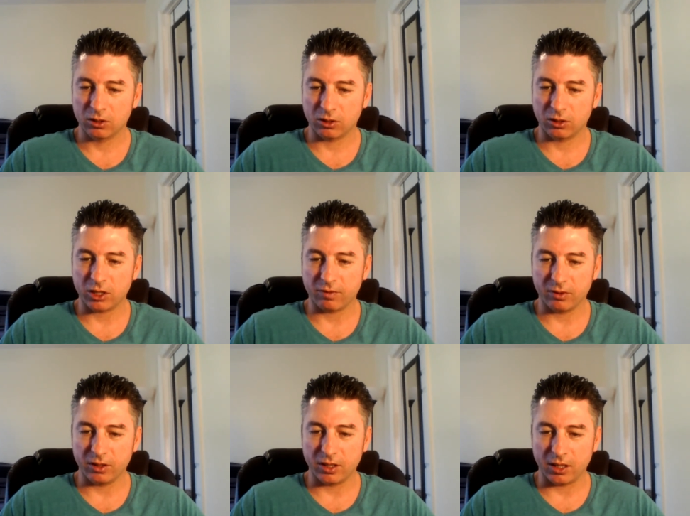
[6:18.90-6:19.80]
Search
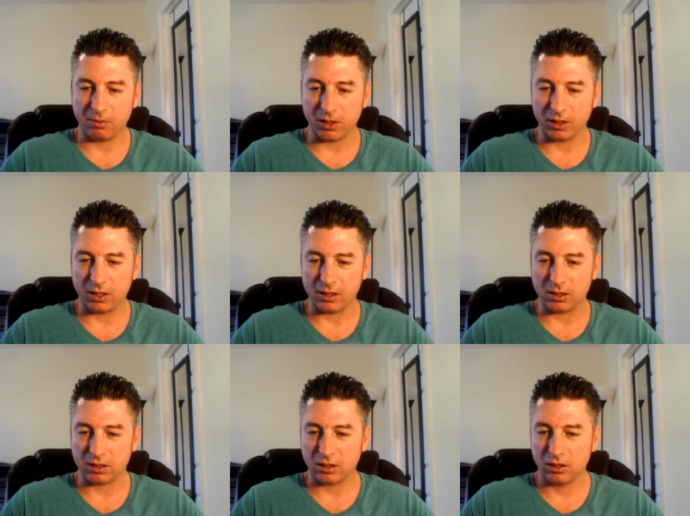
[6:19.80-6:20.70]
every name
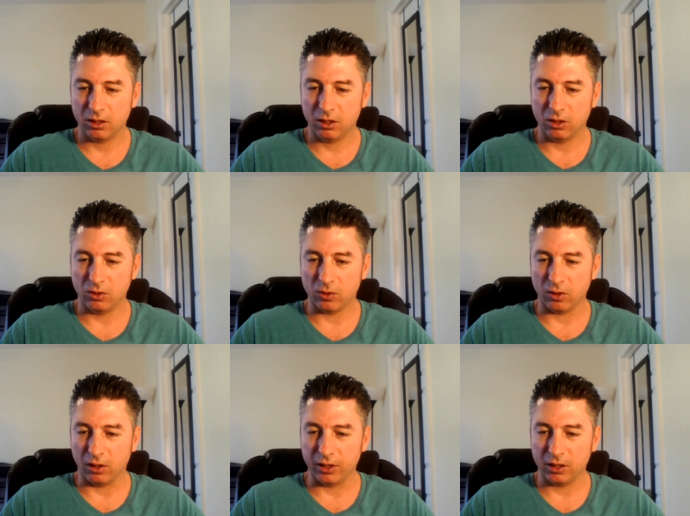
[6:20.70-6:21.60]
against
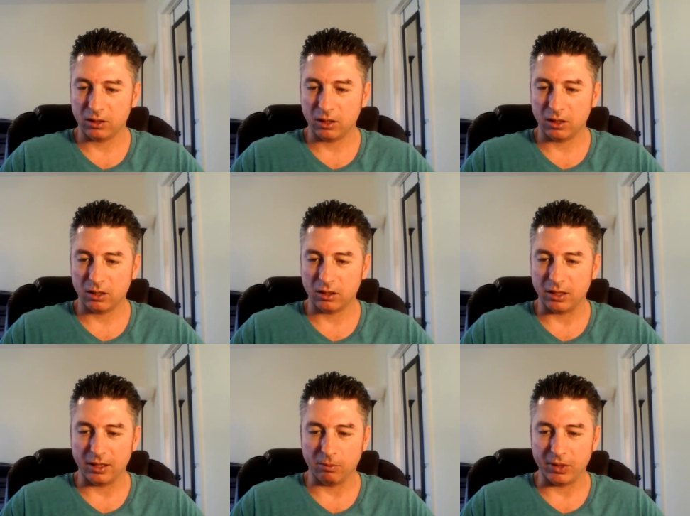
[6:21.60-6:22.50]
your LinkedIn
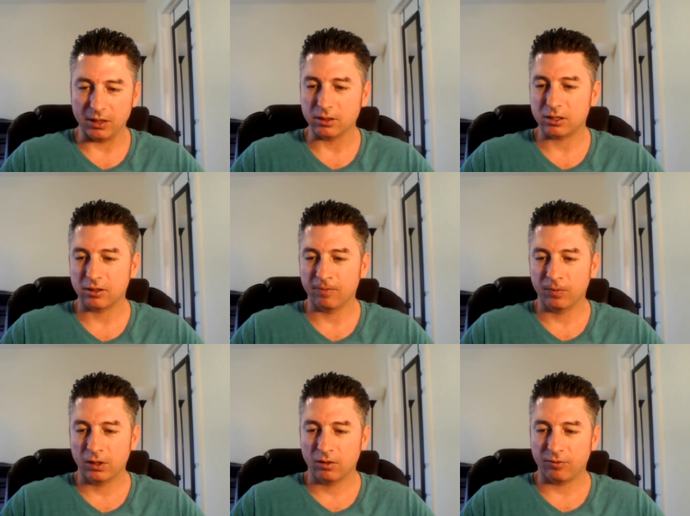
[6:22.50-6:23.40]
database.
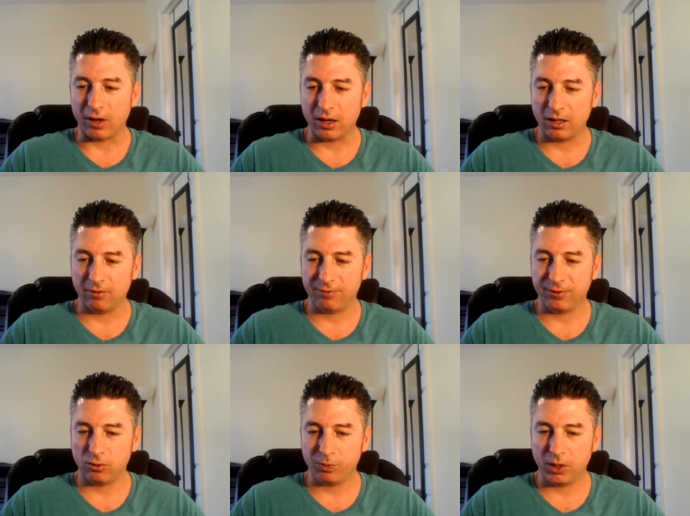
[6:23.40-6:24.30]
Find a
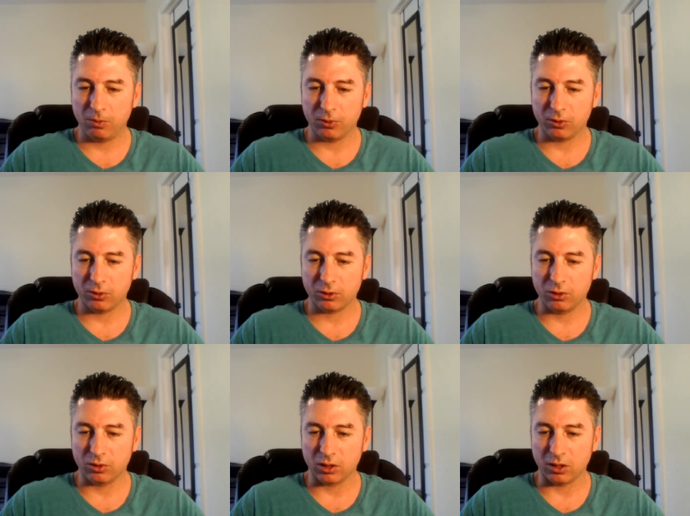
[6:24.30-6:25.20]
few people
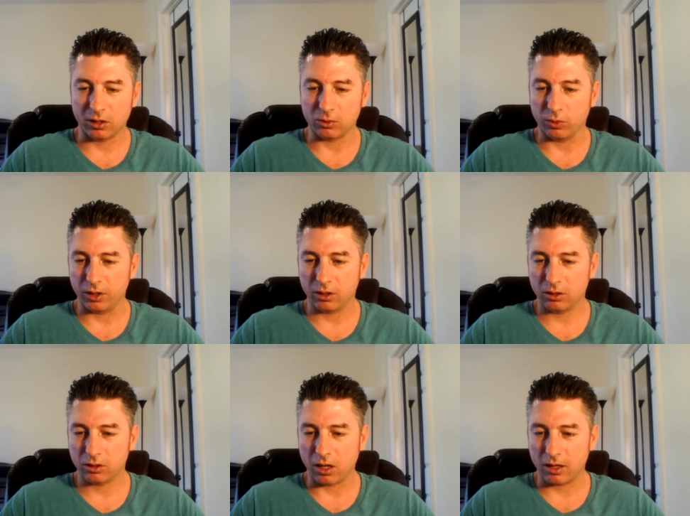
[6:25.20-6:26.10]
to connect with.
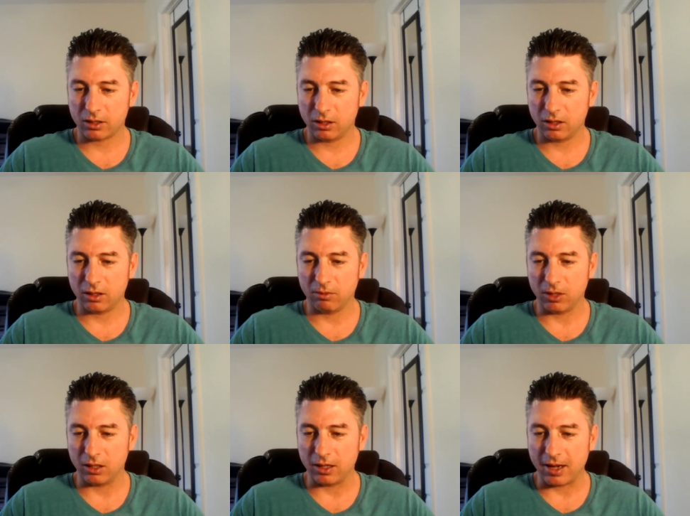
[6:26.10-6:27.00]
Talk to them
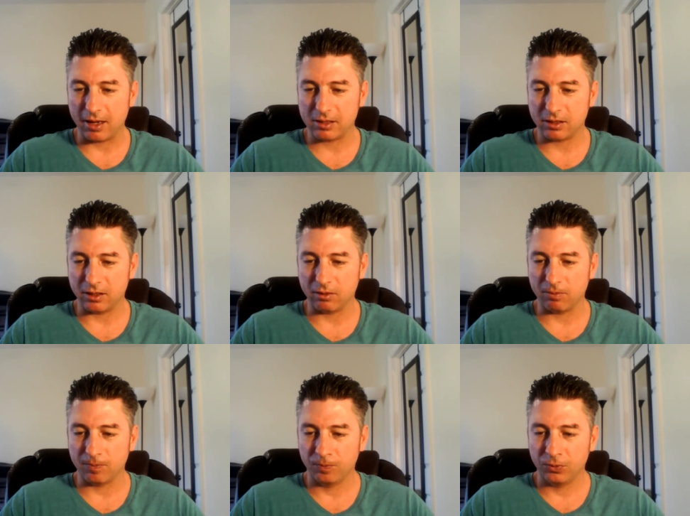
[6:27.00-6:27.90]
and ask them